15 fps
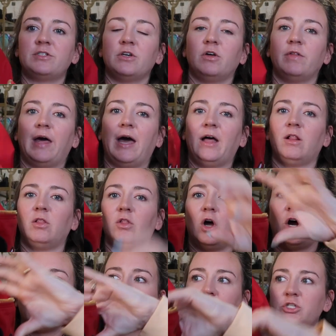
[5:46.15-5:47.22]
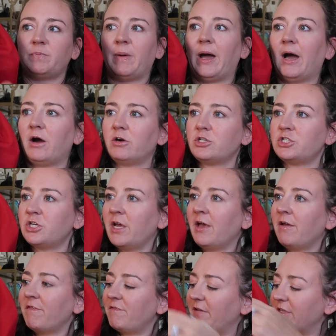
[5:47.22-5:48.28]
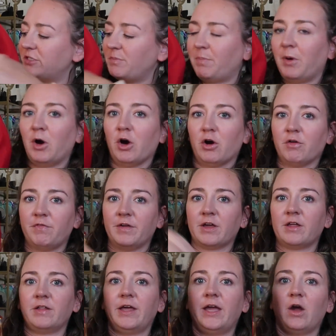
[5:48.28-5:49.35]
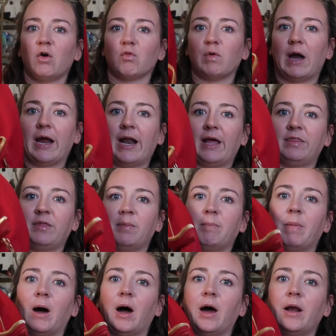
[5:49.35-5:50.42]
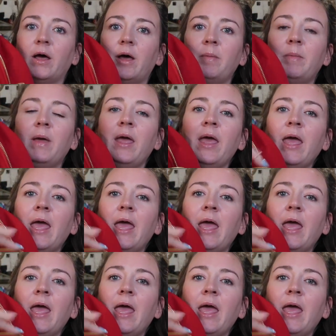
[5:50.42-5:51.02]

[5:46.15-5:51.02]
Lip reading: So that large pouch fits perfectly right at the bottom,